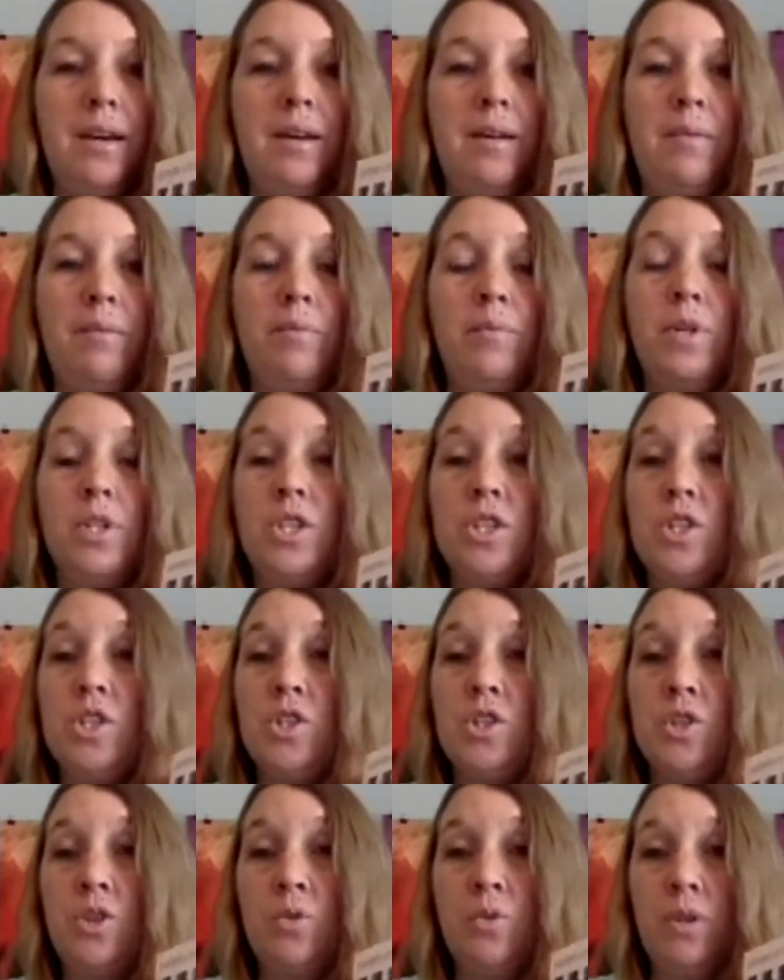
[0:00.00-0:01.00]
which is
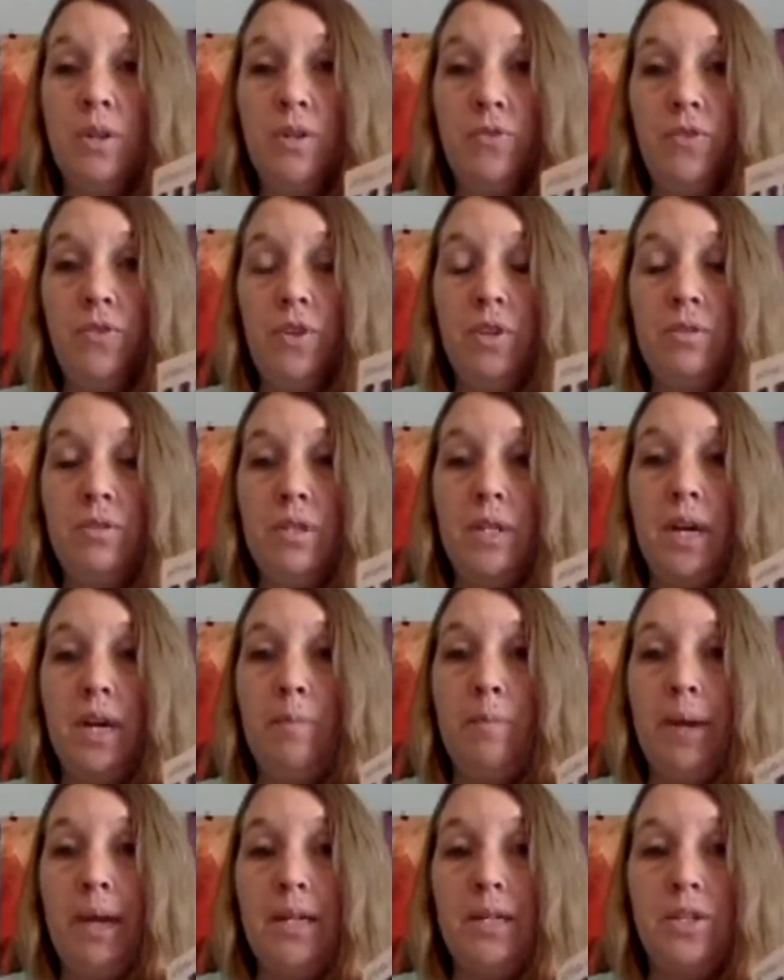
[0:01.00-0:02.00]
so good for you to
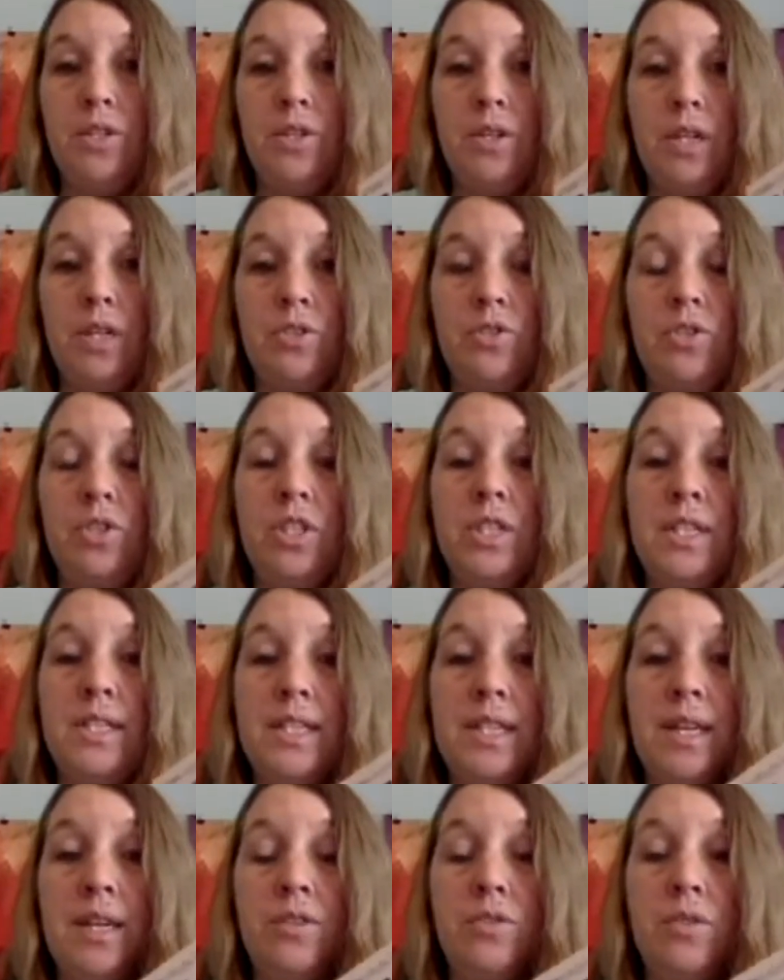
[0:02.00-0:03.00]
help balance your estrogens
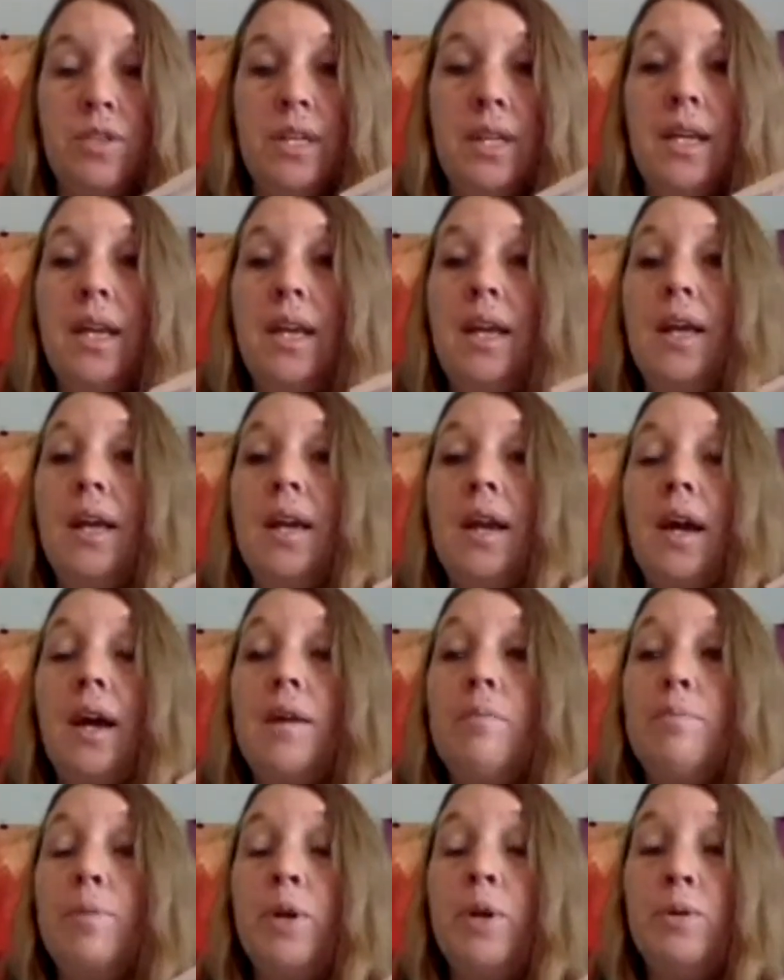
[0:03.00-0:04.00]
naturally. A
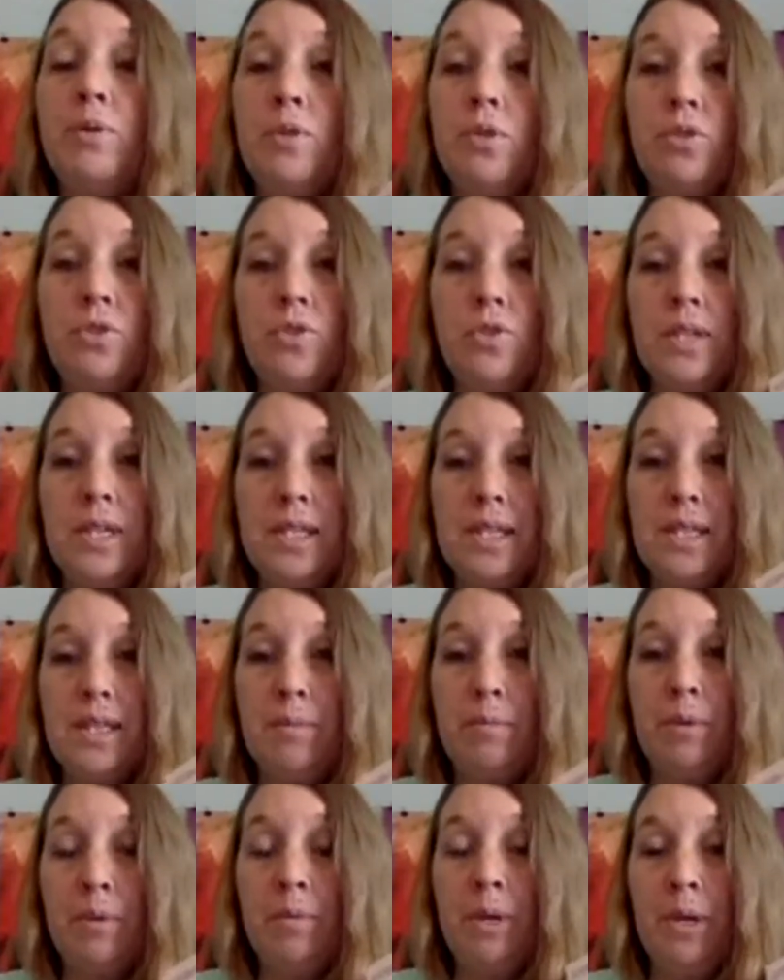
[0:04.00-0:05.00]
bone nutrient
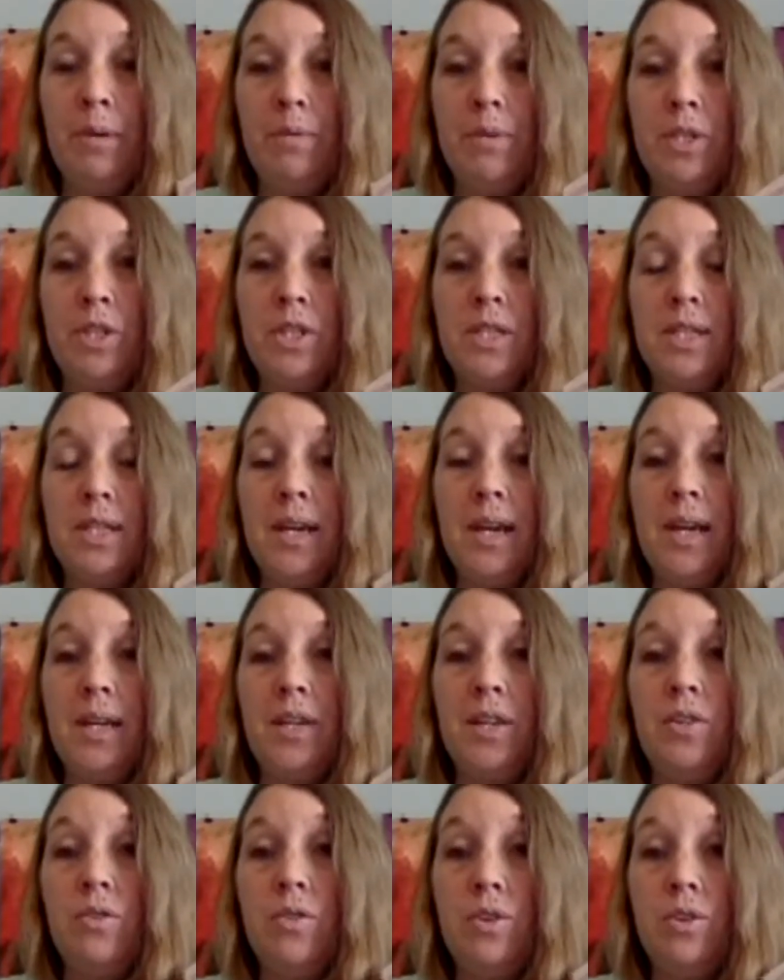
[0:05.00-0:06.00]
supplement, which has got,
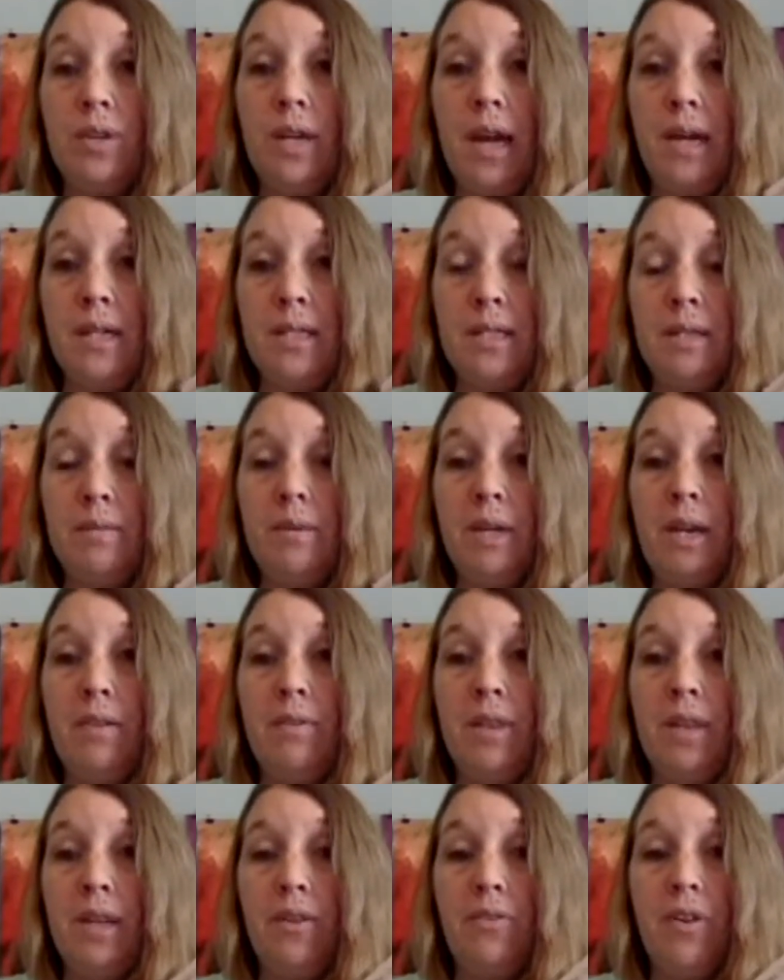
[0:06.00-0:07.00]
you know, your calcium and
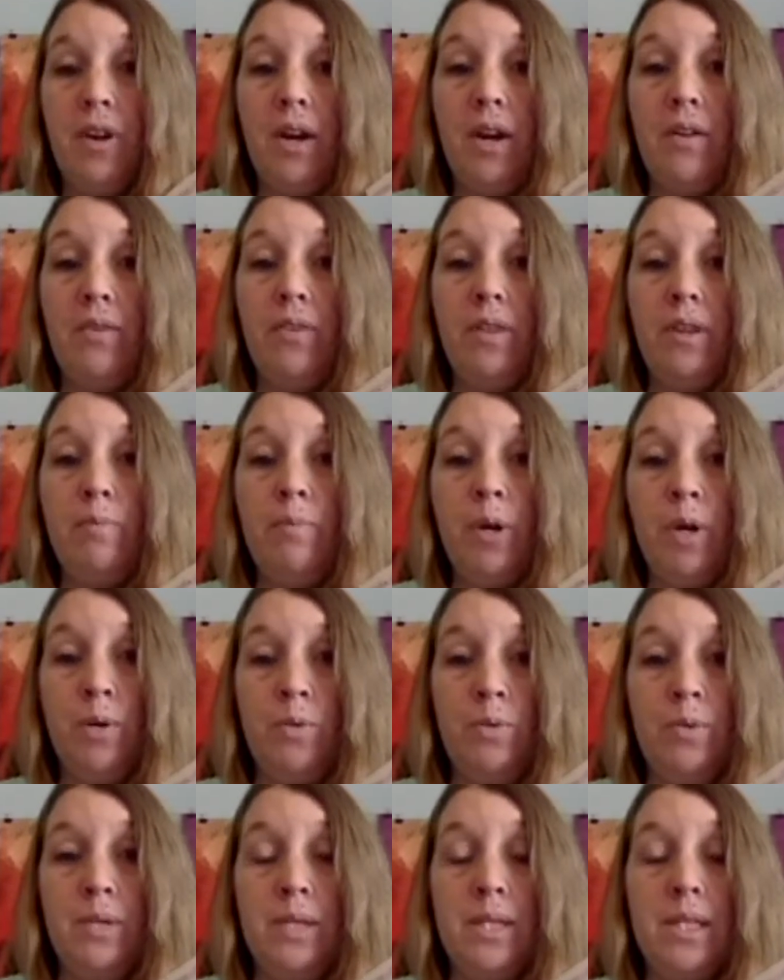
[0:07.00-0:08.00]
everything for healthy
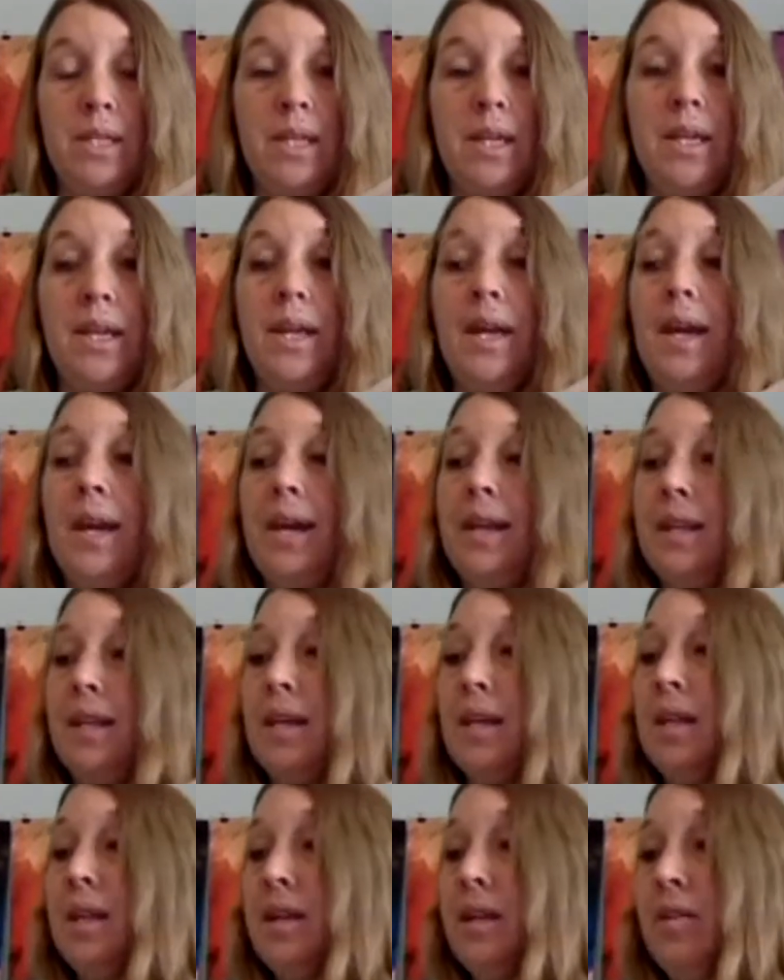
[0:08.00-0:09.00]
bones. And then
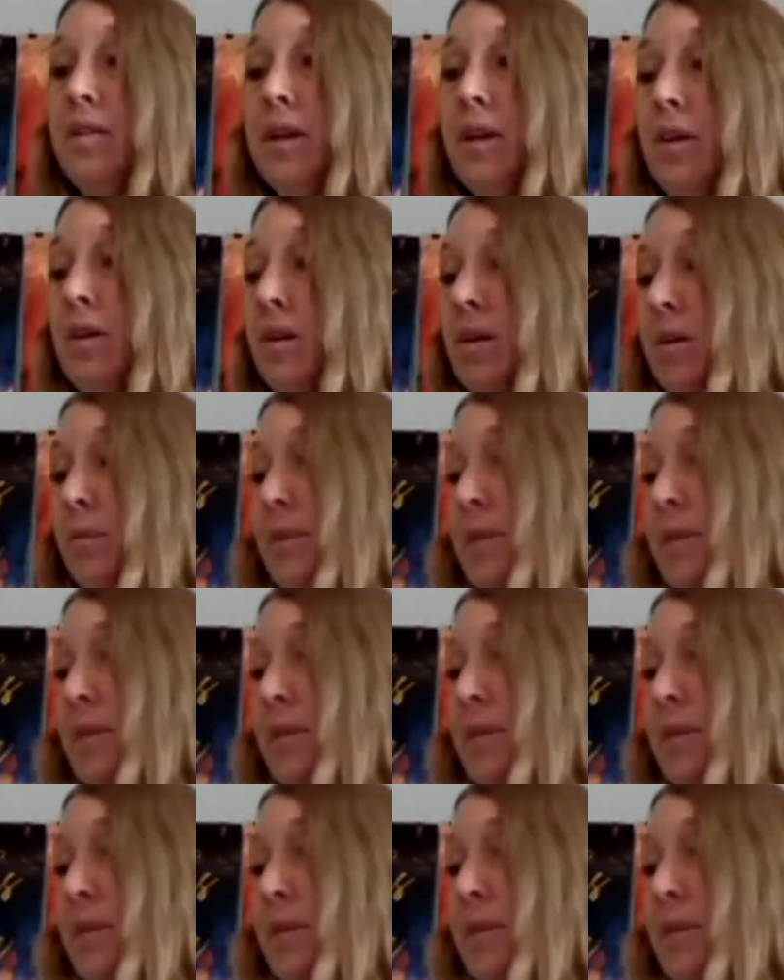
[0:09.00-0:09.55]
Clary Calm